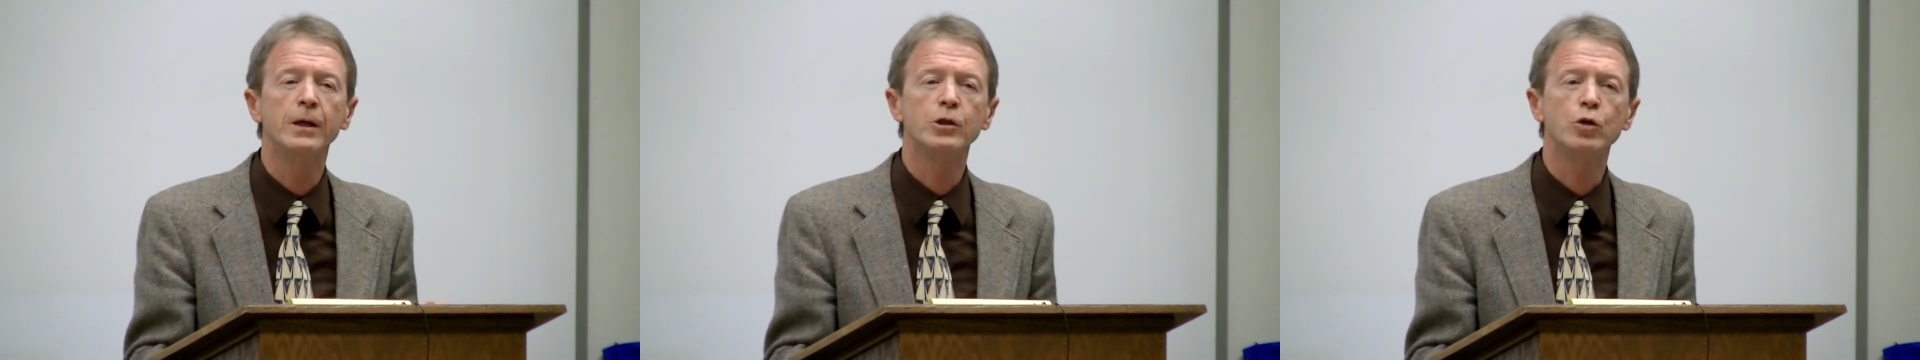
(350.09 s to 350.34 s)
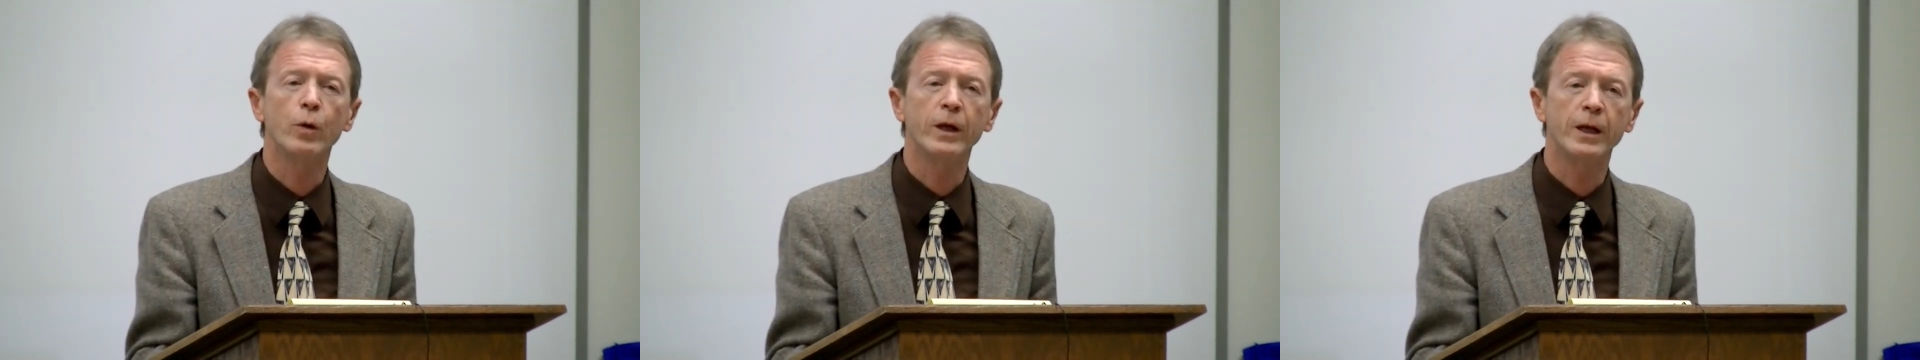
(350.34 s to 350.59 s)

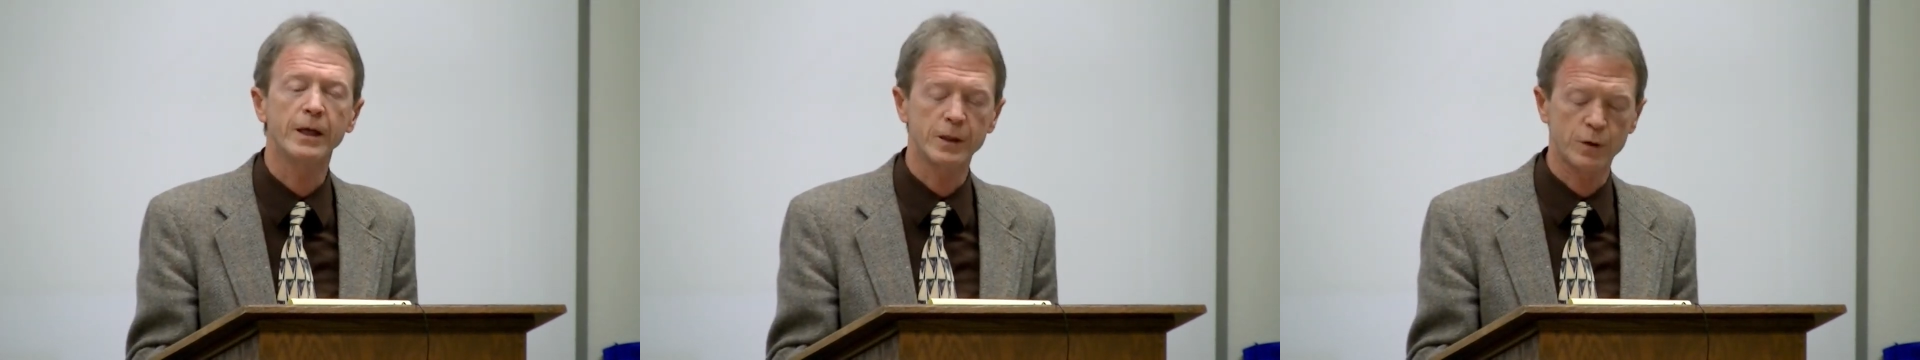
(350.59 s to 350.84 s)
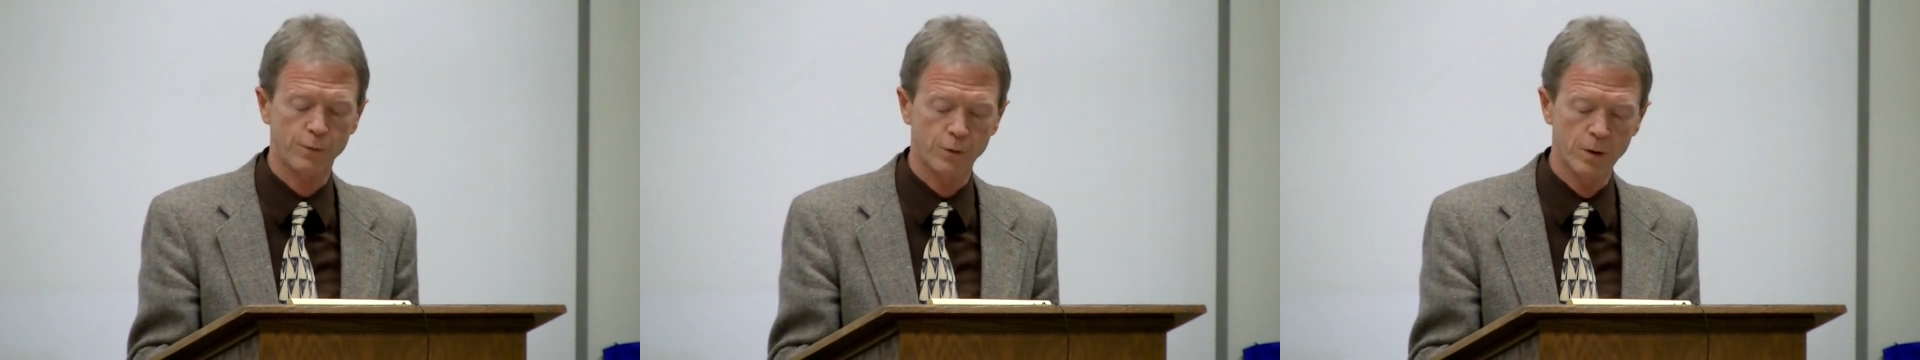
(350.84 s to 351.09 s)
joining
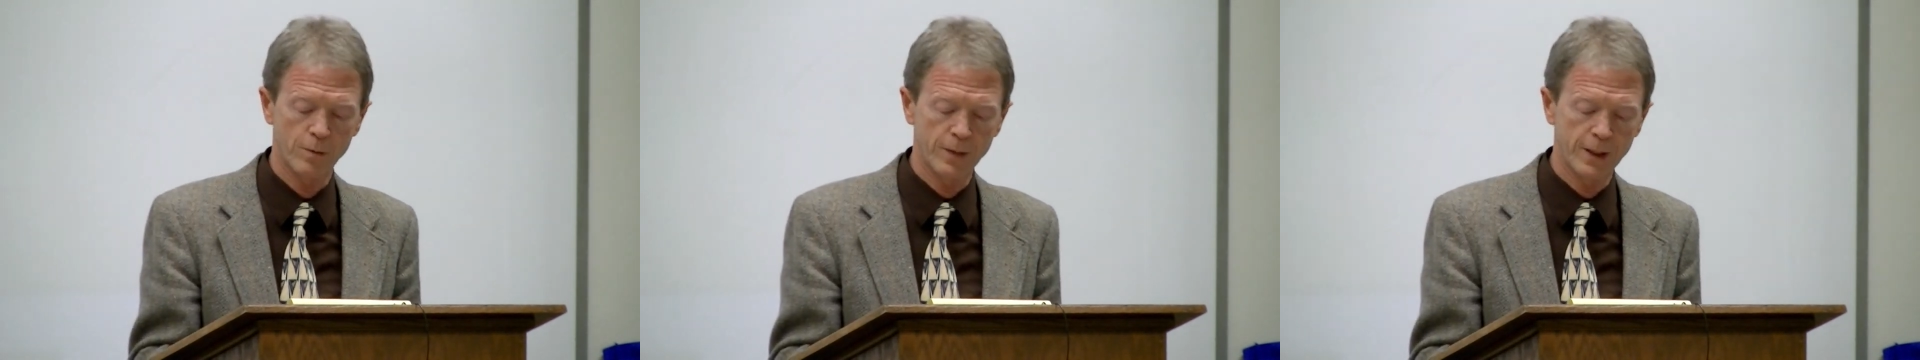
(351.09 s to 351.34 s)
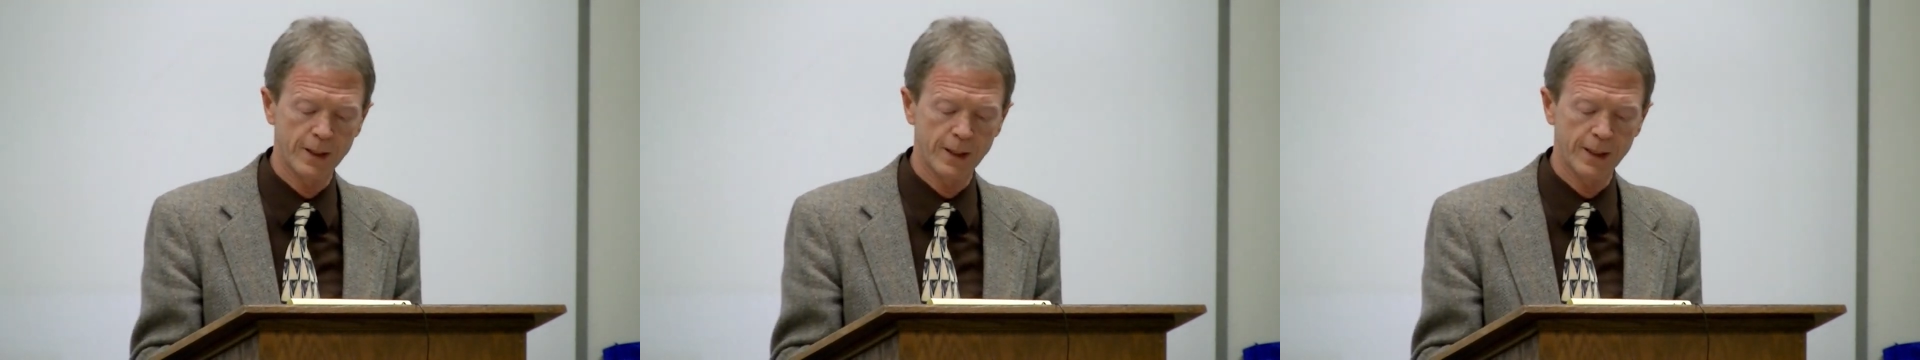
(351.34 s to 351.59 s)
us from
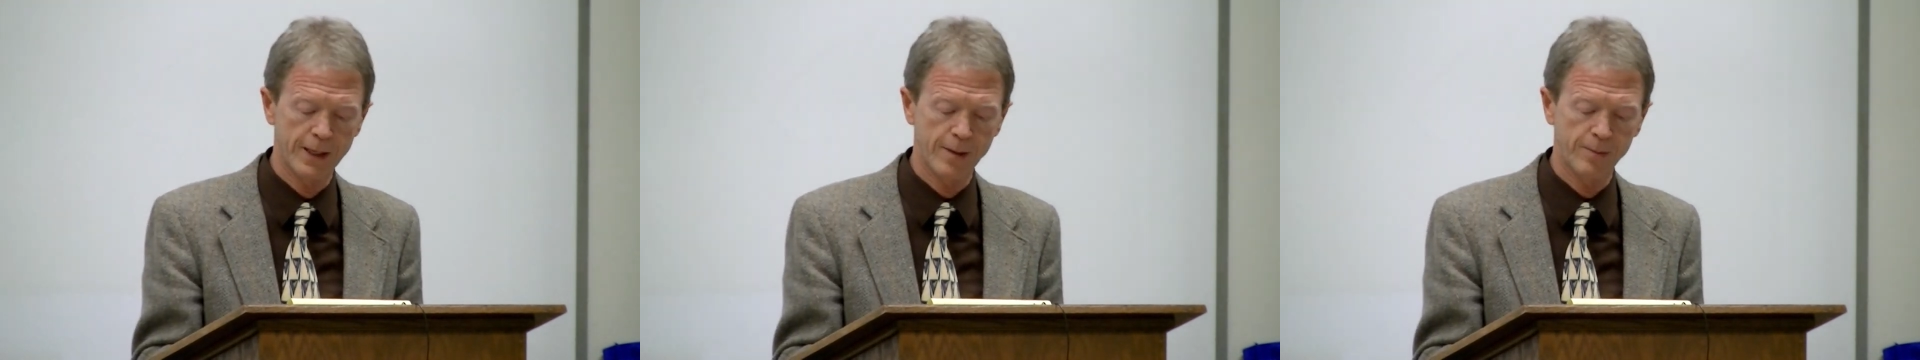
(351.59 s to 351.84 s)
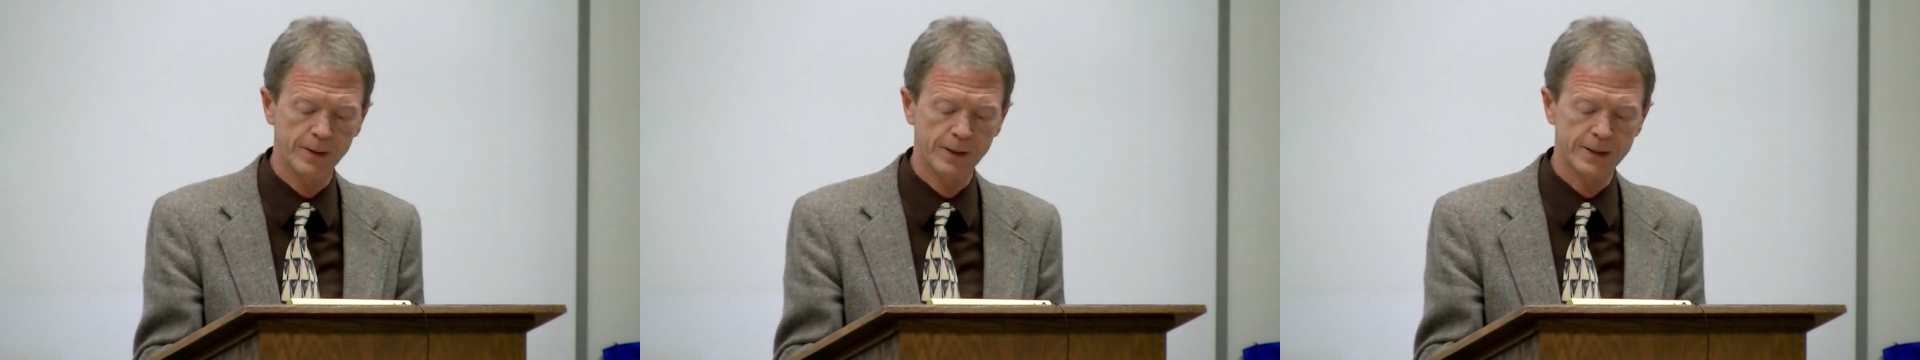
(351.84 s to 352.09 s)

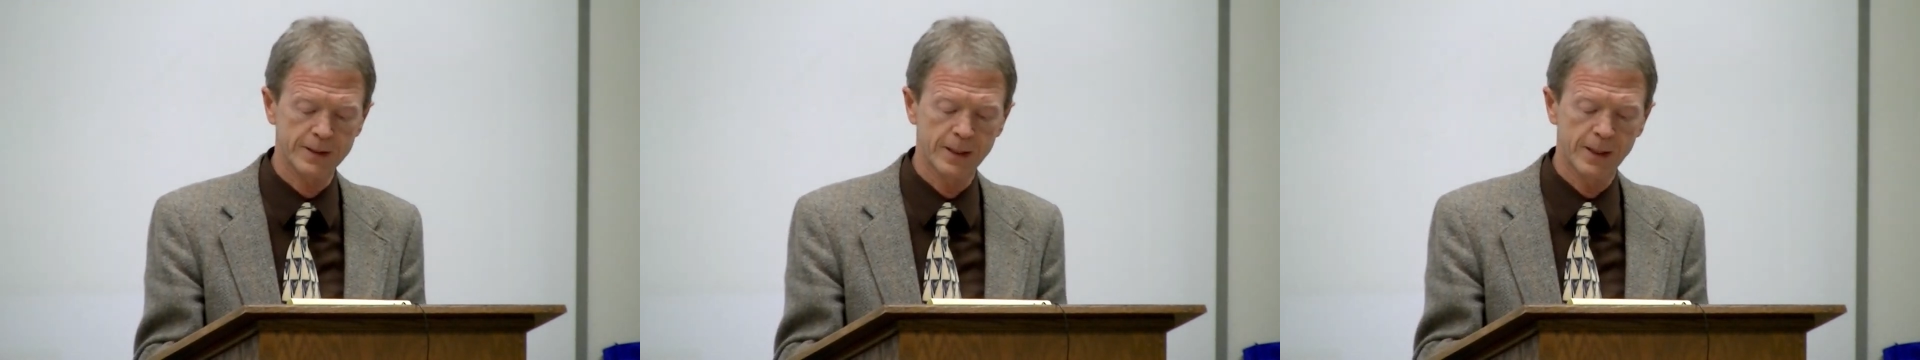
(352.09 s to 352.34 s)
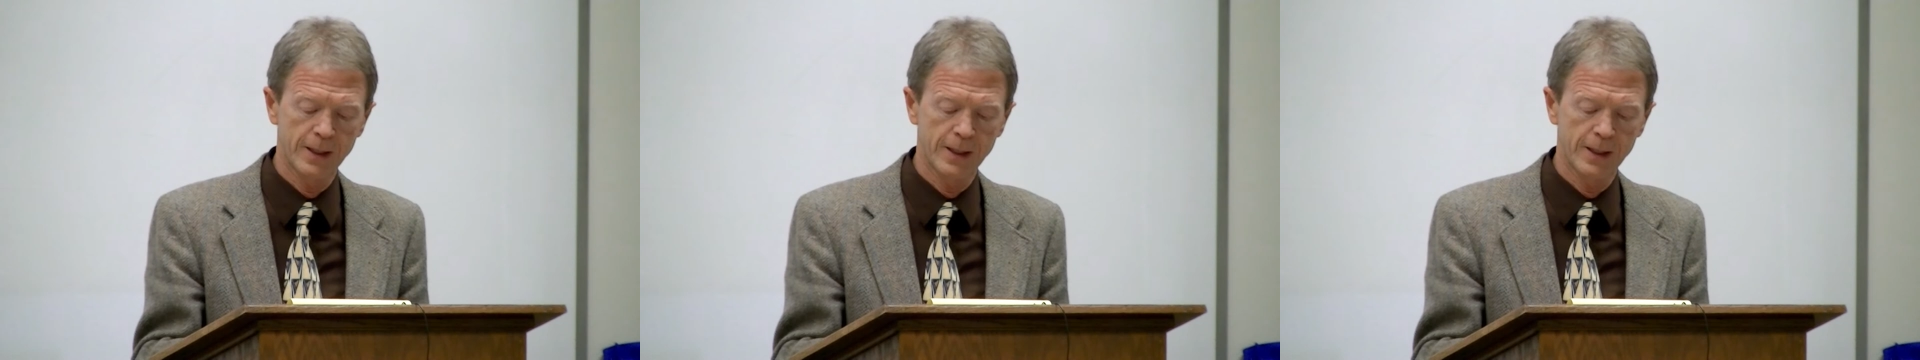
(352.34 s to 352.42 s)
Indianapolis.